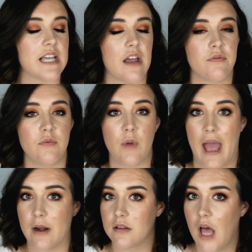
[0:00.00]
I
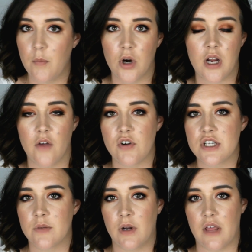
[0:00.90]
had a lot more coverage
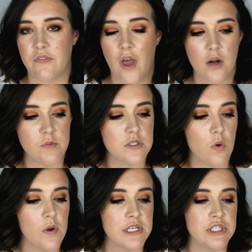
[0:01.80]
than what I thought it was
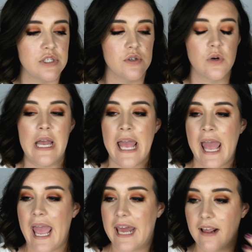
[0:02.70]
going to,
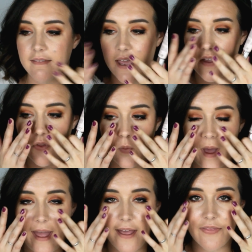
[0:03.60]
and I like the
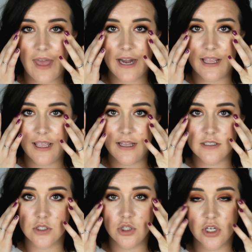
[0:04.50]
way that it
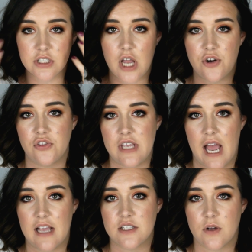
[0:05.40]
looked under the
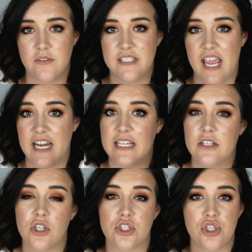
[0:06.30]
eyes throughout the day. It didn't
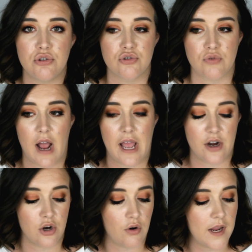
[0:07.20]
look too dry
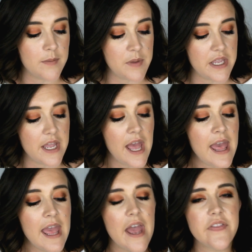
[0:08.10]
or crepey.
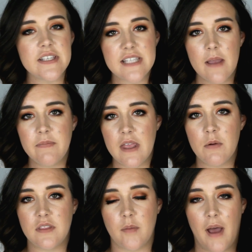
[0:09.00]
And the same thing
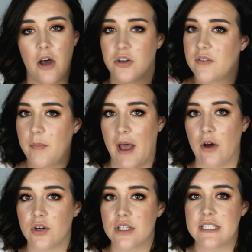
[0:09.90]
with the powder. The
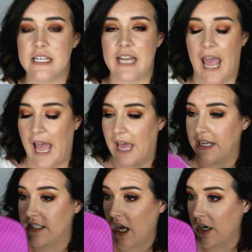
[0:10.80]
powder didn't add
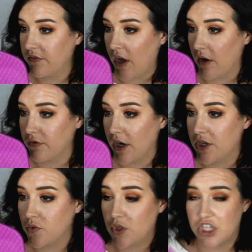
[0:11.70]
a ton of
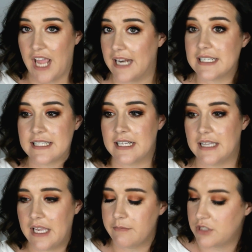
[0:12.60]
coverage, which again, it doesn't
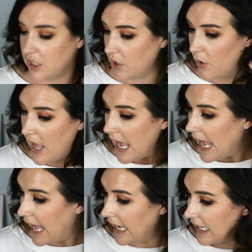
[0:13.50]
claim to.
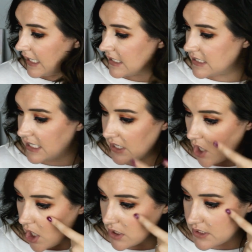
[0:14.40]
And it
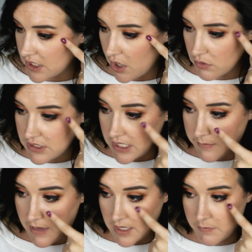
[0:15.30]
also
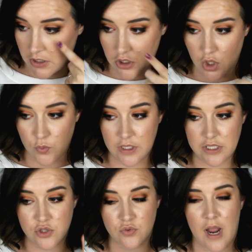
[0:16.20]
didn't make me look really
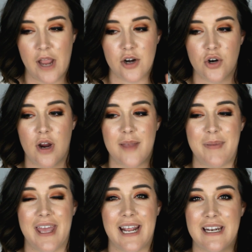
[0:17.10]
dry or
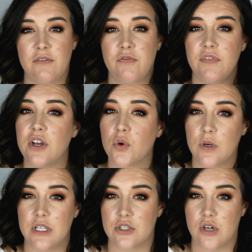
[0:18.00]
crepey, and I didn't feel
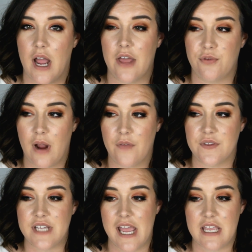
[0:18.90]
really dry throughout the
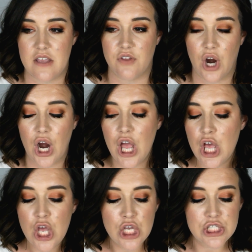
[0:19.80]
day either.
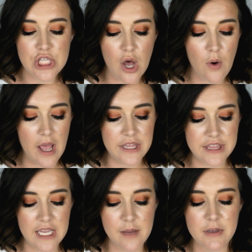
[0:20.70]
So I
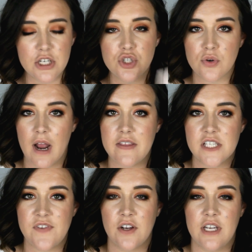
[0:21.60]
think I'm going to try
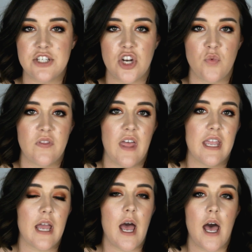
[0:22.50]
this foundation with
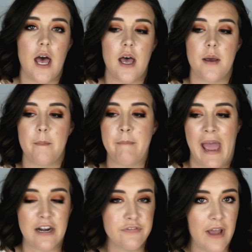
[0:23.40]
like a
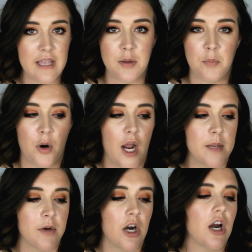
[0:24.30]
mattifying
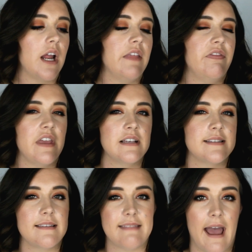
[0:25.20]
primer and things
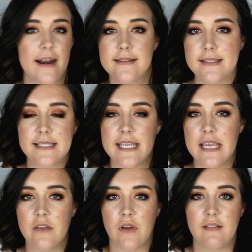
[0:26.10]
like that and see
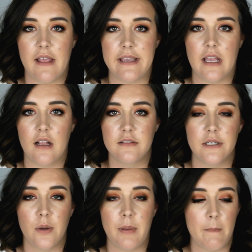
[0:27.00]
if I like it a
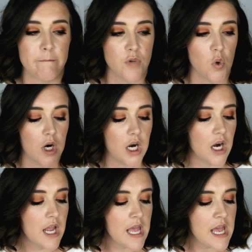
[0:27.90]
little bit more.